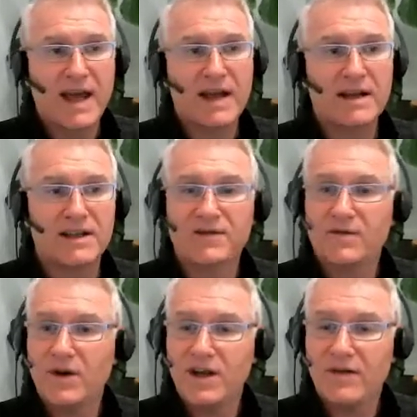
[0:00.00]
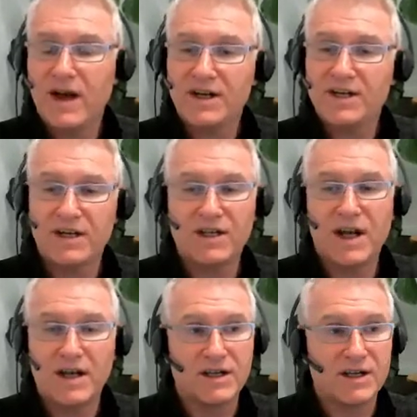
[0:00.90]
catalyst for innovation and
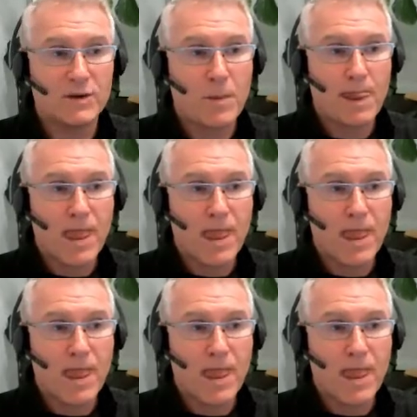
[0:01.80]
change.